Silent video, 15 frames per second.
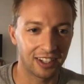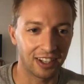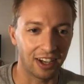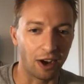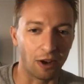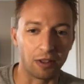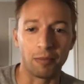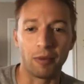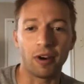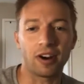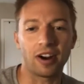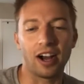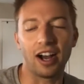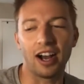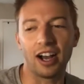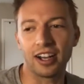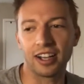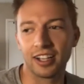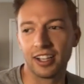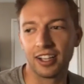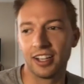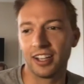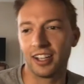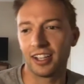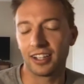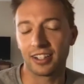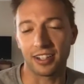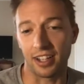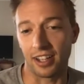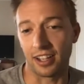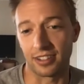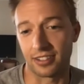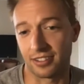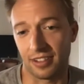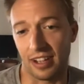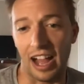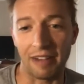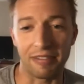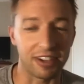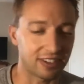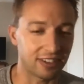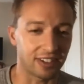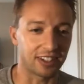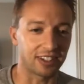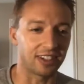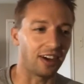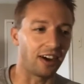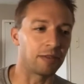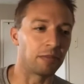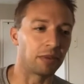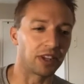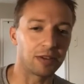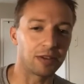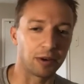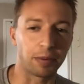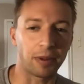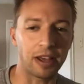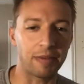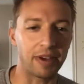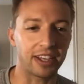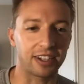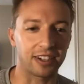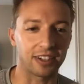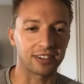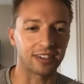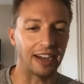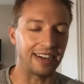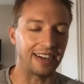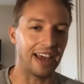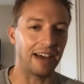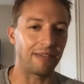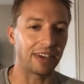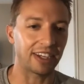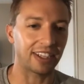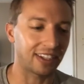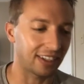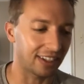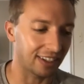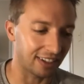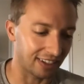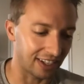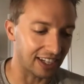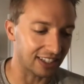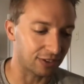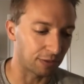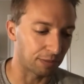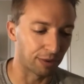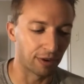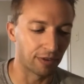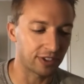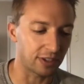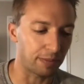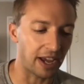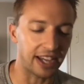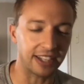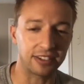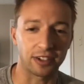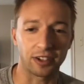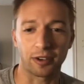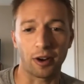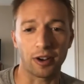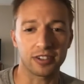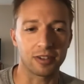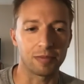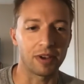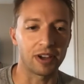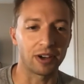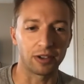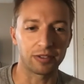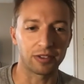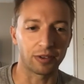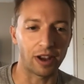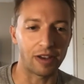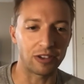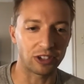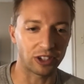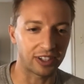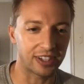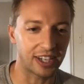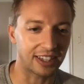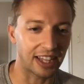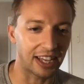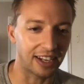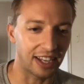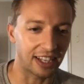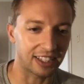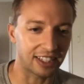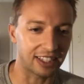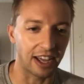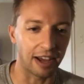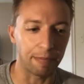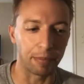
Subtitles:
Oh, Lamar, he's obviously an unbelievable playmaker, dynamic. He has to improve as a passer across the middle if the Ravens are going to take that next step.